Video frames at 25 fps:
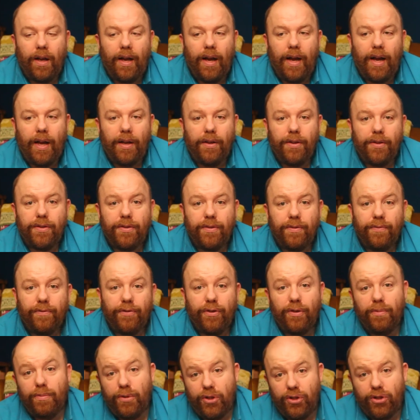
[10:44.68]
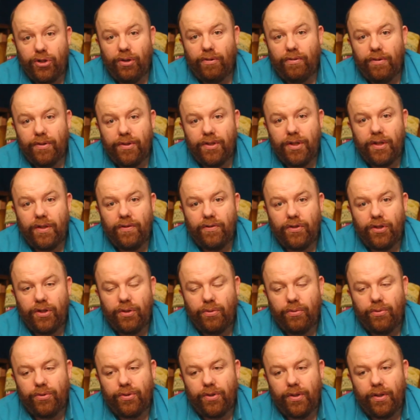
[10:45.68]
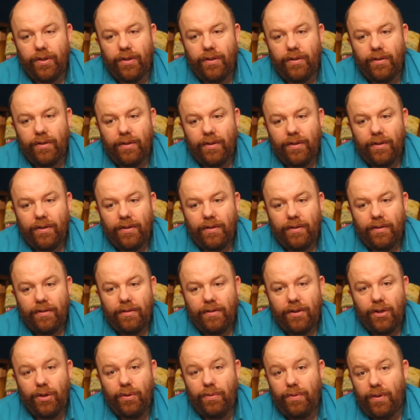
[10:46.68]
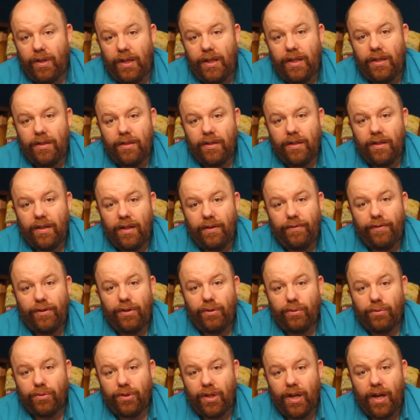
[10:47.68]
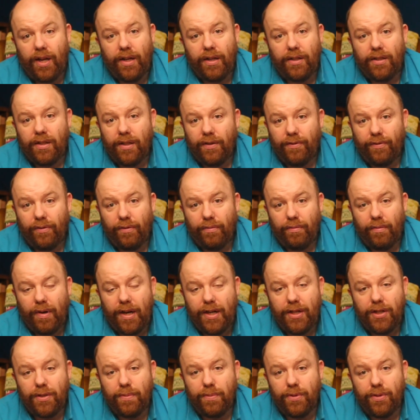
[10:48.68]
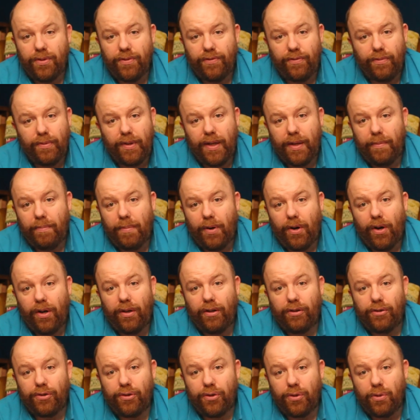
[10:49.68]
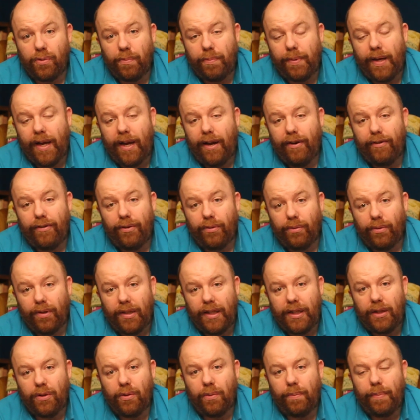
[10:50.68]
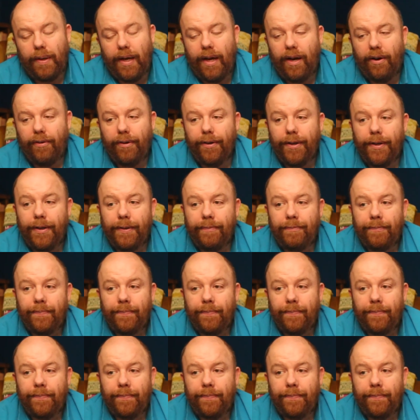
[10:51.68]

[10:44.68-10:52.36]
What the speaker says: And for the majority of children who need to live in alternative arrangements from their biological parent or legal parent,